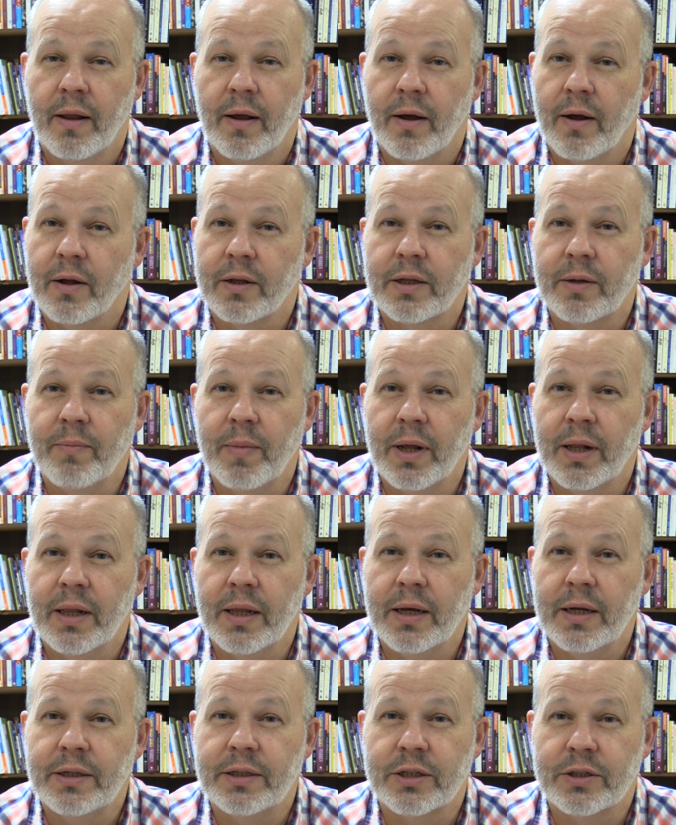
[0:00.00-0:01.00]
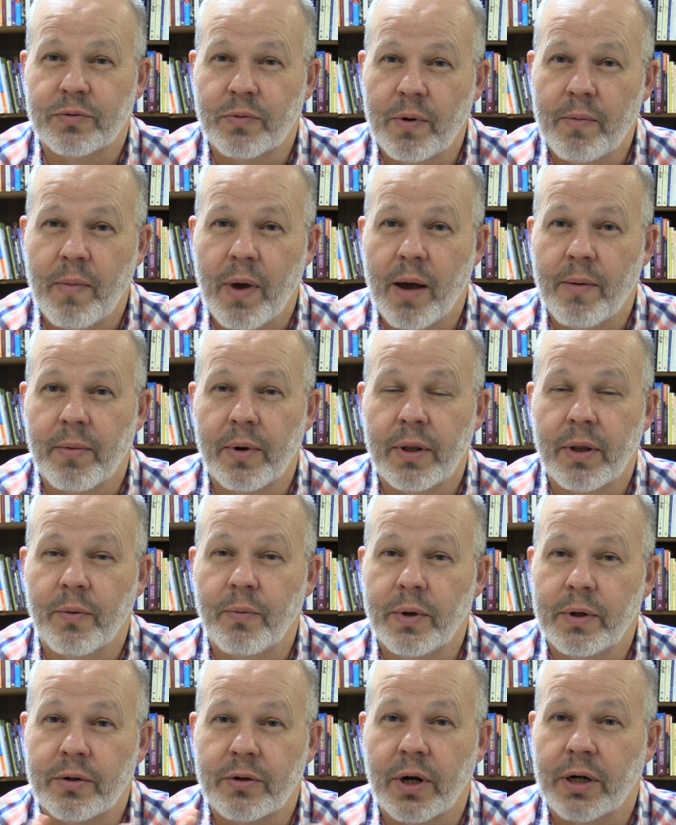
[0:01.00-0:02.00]
Ultimately, just remember that
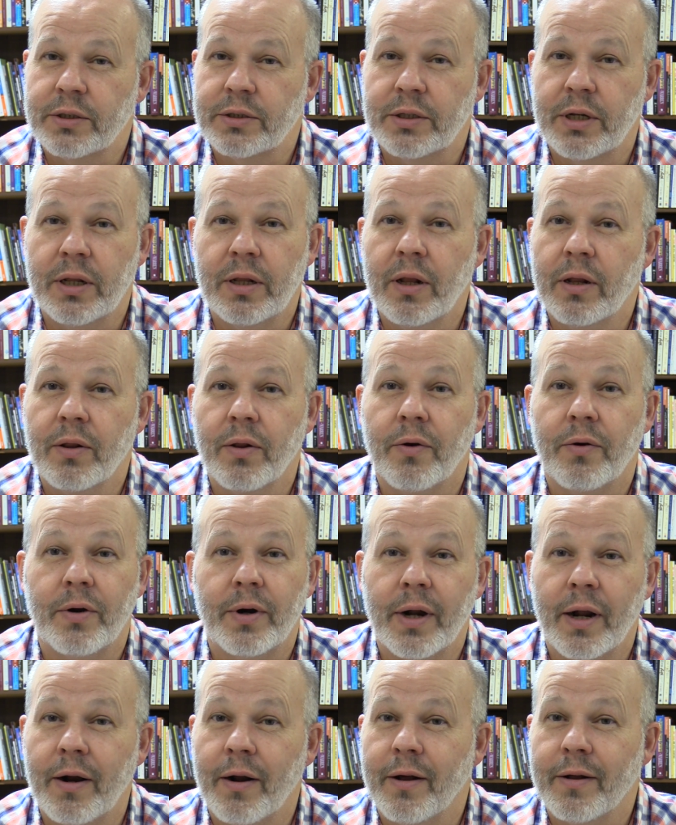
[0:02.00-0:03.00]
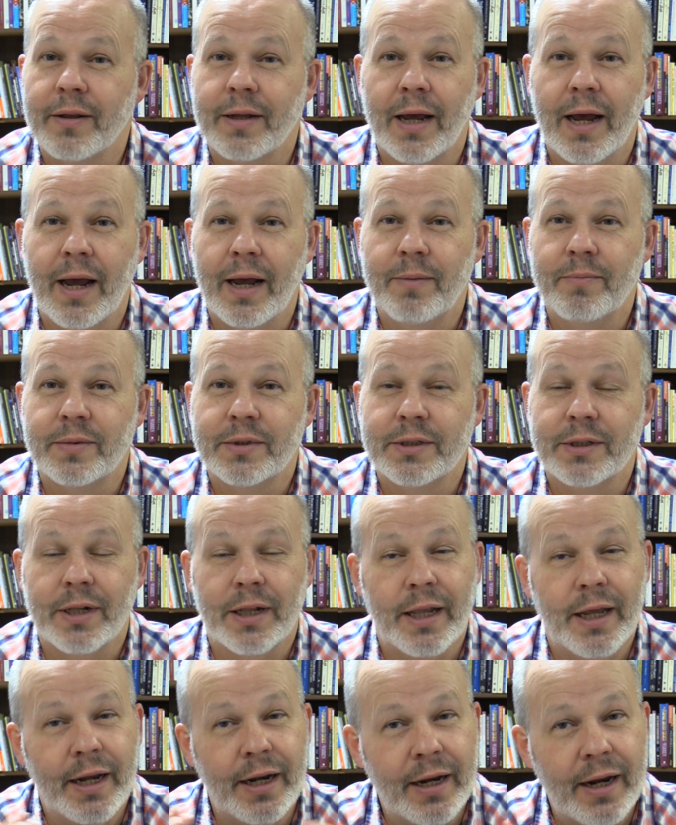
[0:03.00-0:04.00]
we trust in the Lord at all times,
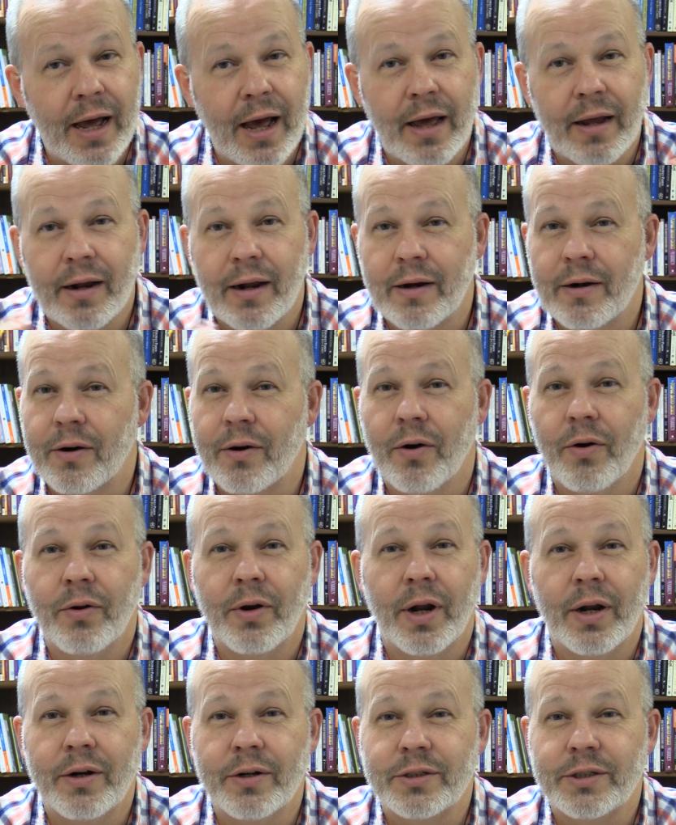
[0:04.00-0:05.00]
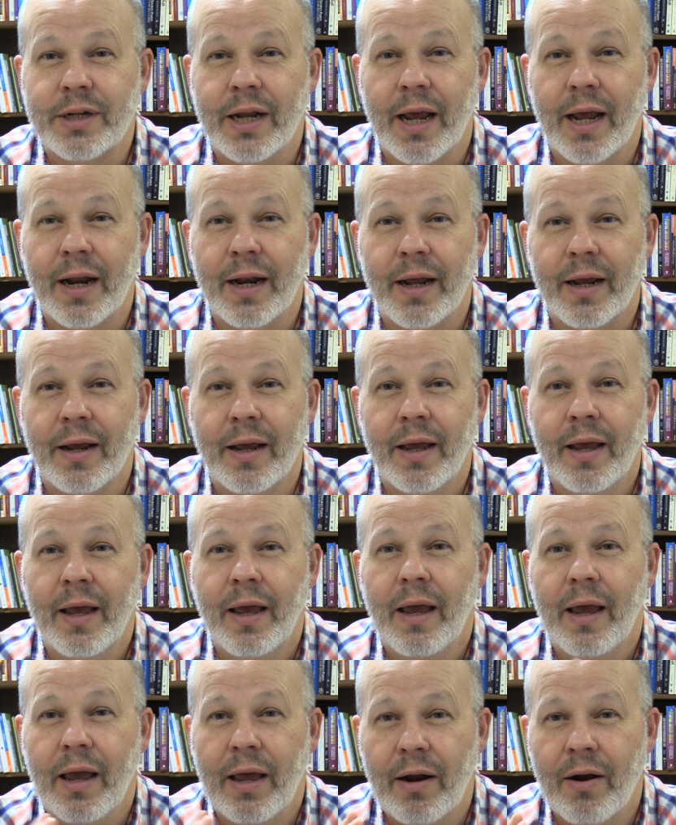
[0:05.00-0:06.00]
lean not on our own understanding,
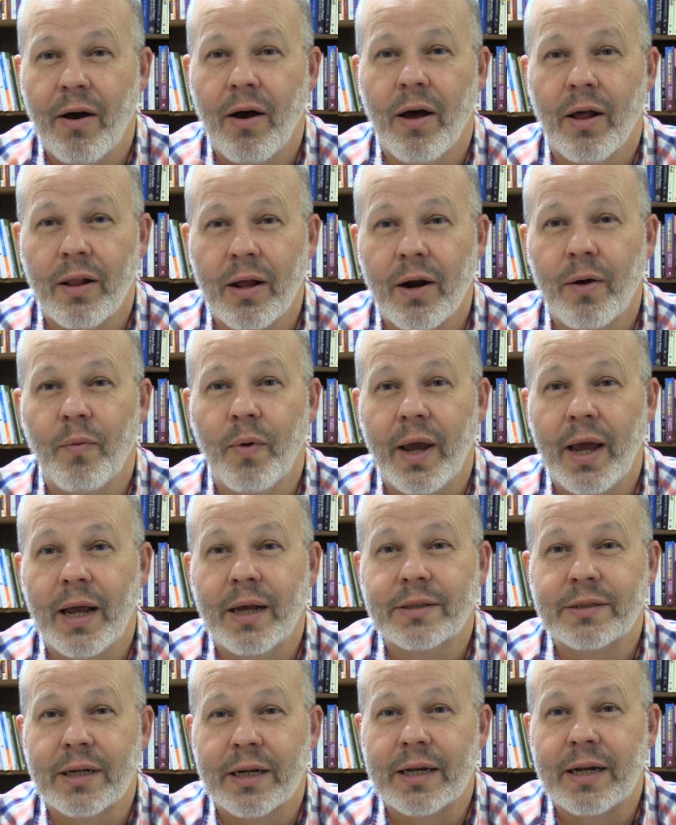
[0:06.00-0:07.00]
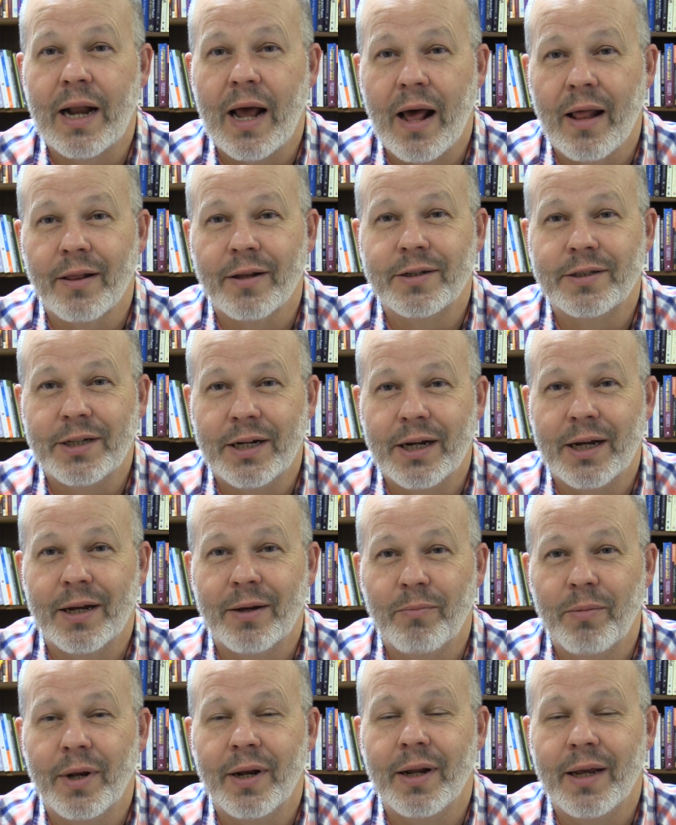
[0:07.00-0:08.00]
in all our ways acknowledge
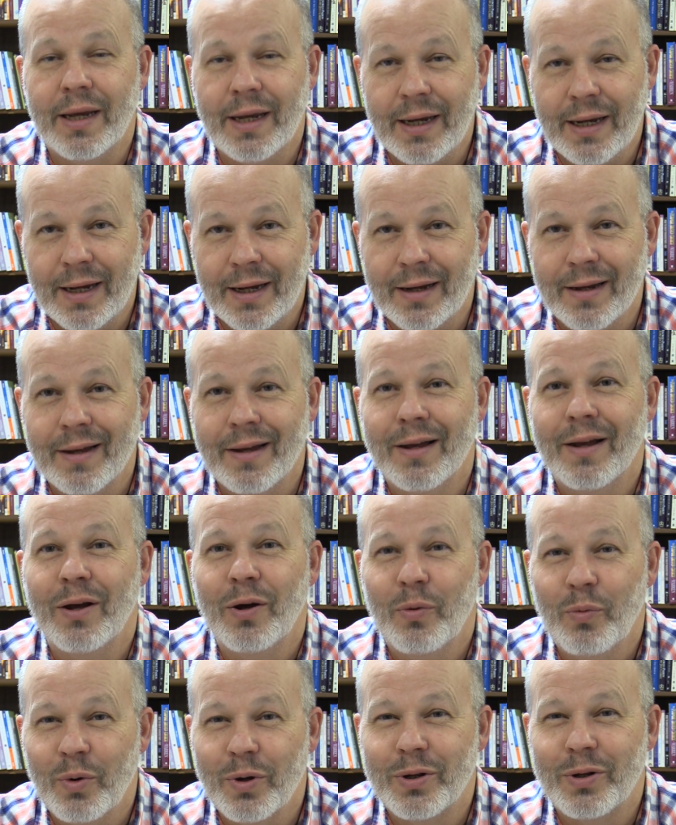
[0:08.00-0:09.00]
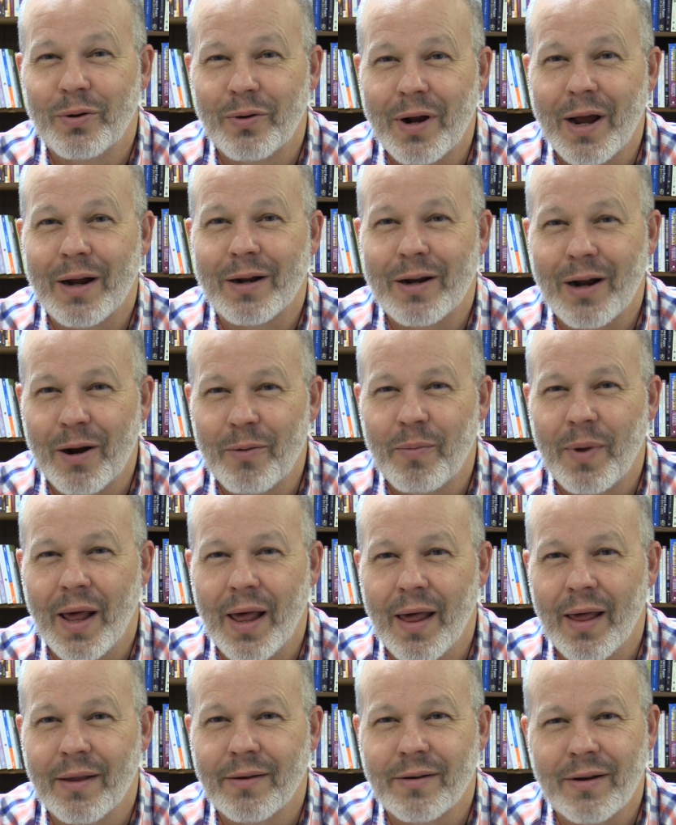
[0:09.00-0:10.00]
Him, and He will direct our
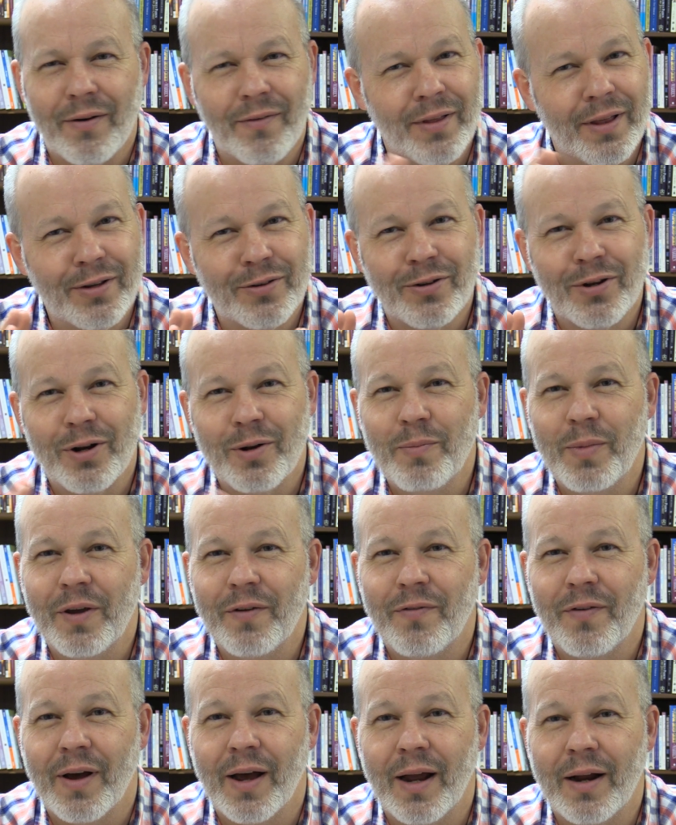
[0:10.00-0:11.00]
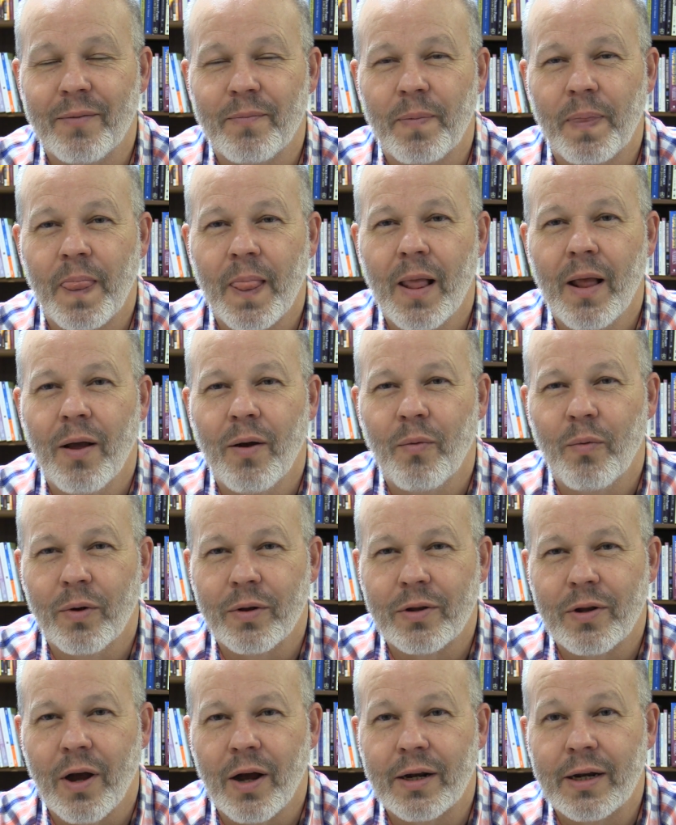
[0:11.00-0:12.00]
paths. Everything's going to be fine. We'll
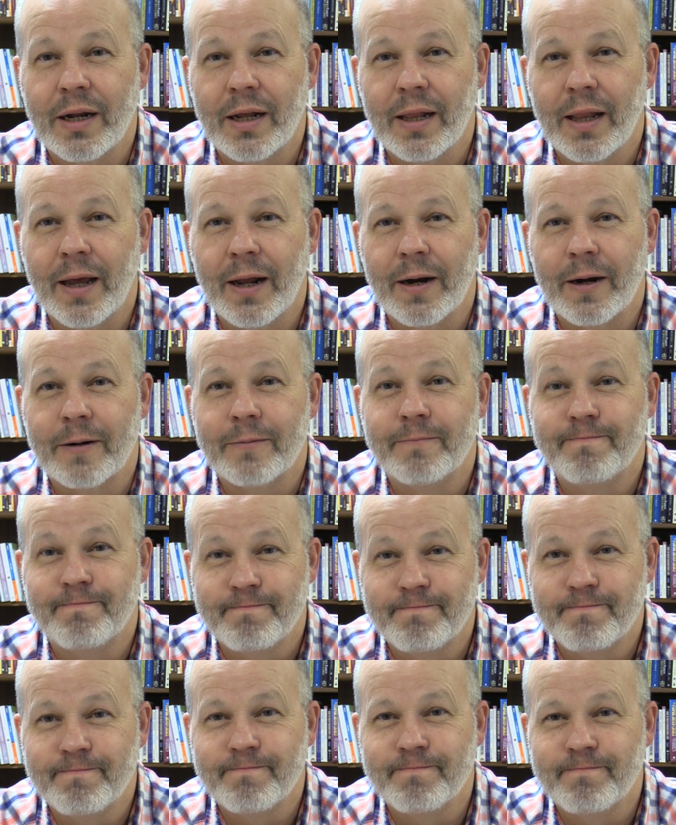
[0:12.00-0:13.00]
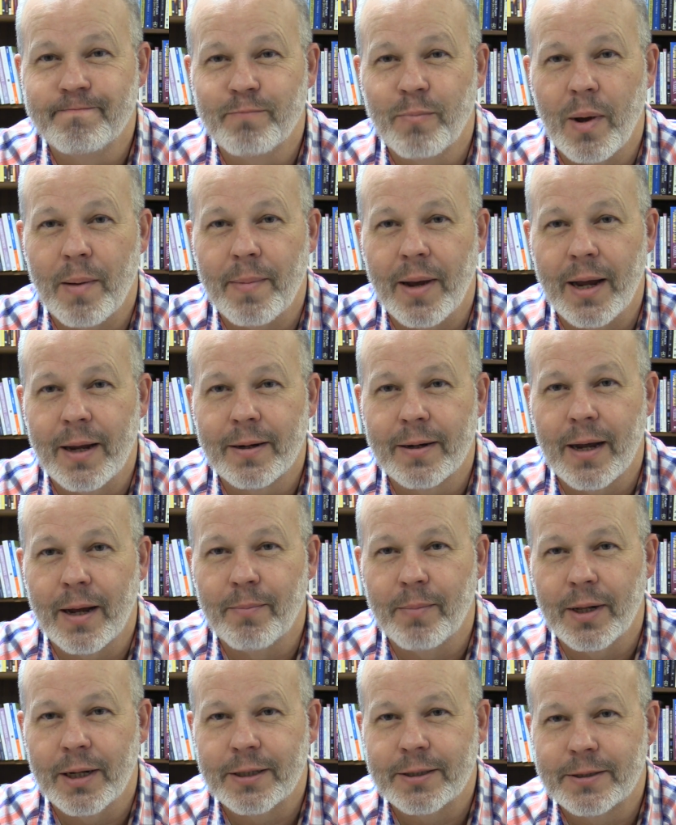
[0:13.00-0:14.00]
talk to you later. Bye-bye.
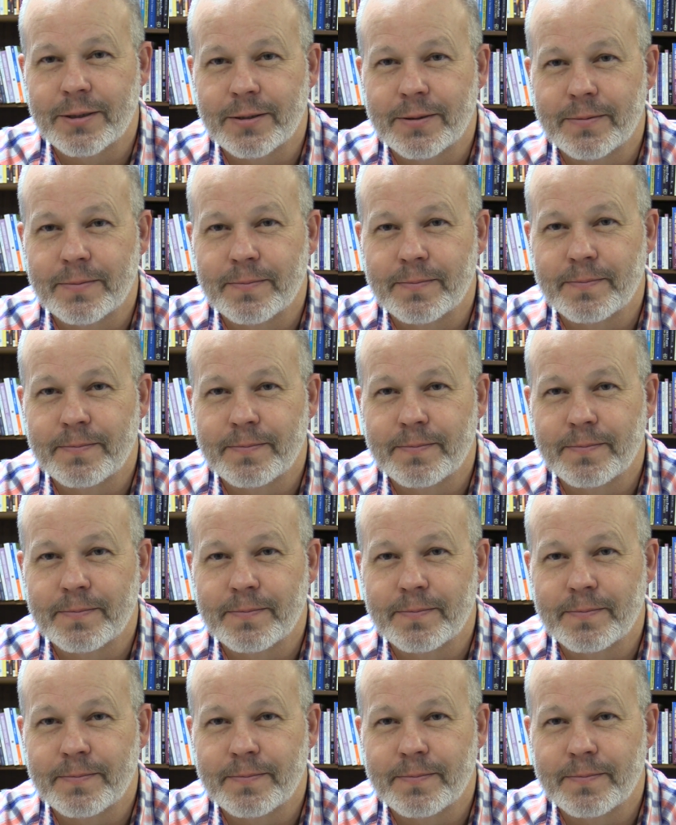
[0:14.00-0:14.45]
God bless.